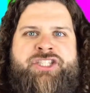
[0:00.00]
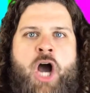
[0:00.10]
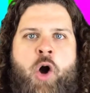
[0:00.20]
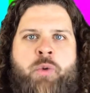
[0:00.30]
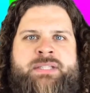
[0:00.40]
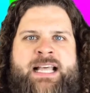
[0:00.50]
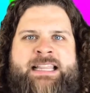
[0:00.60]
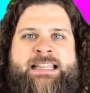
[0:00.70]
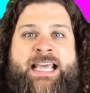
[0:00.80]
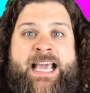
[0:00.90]
don't
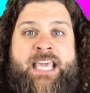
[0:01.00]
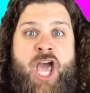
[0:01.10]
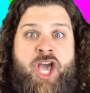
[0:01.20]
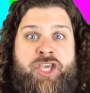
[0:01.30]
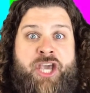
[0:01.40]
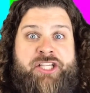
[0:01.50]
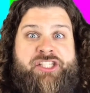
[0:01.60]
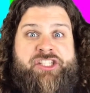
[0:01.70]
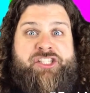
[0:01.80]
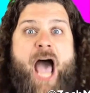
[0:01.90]
lick. You
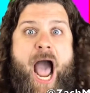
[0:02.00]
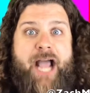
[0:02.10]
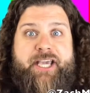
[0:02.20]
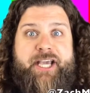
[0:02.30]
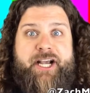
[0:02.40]
suck!